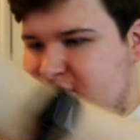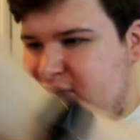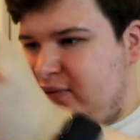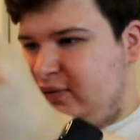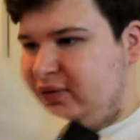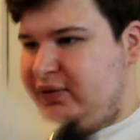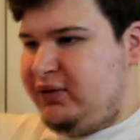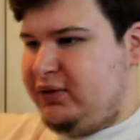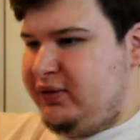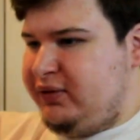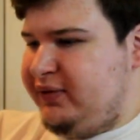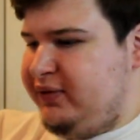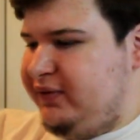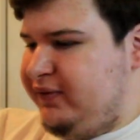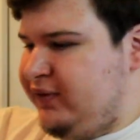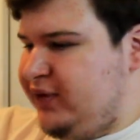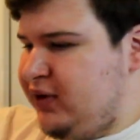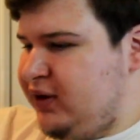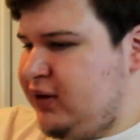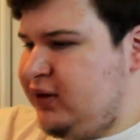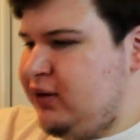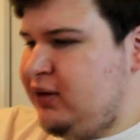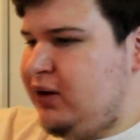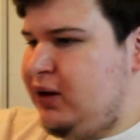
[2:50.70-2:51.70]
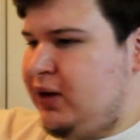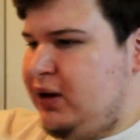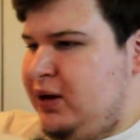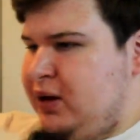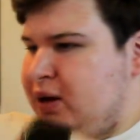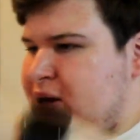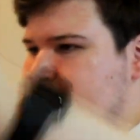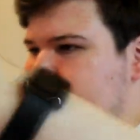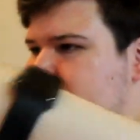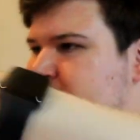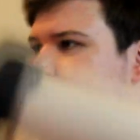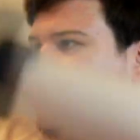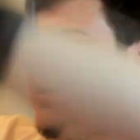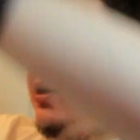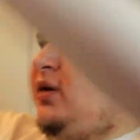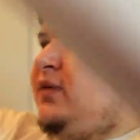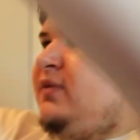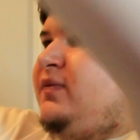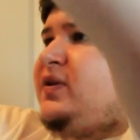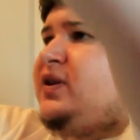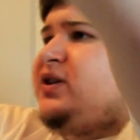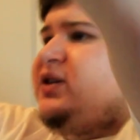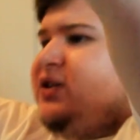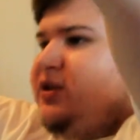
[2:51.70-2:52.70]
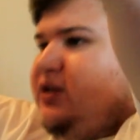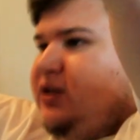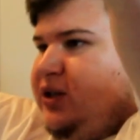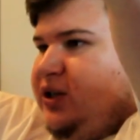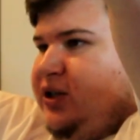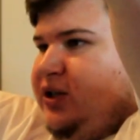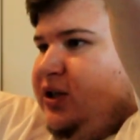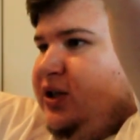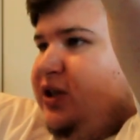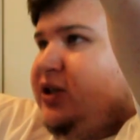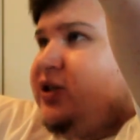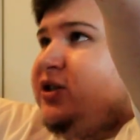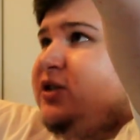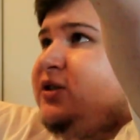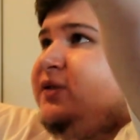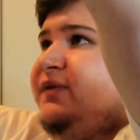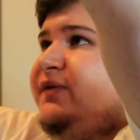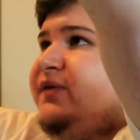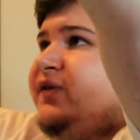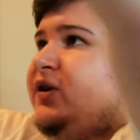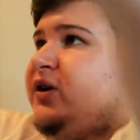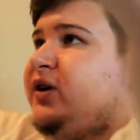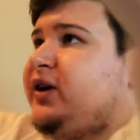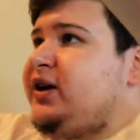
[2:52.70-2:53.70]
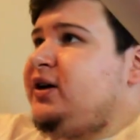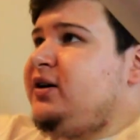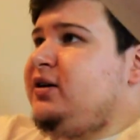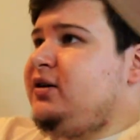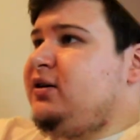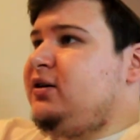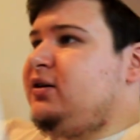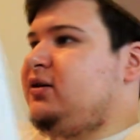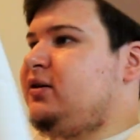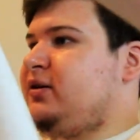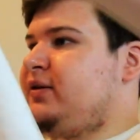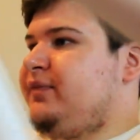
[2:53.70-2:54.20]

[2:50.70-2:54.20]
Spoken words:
the thing. This is fire.